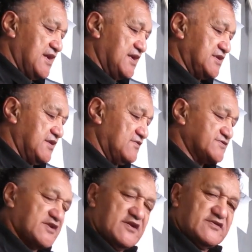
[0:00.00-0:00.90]
and he
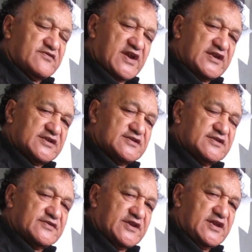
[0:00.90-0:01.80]
also created
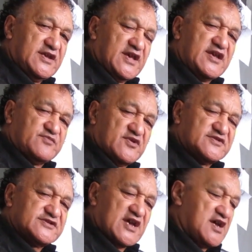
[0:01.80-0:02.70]
the
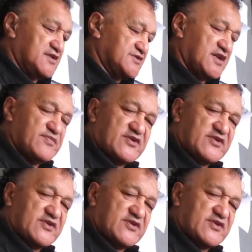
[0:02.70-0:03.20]
8-point star St.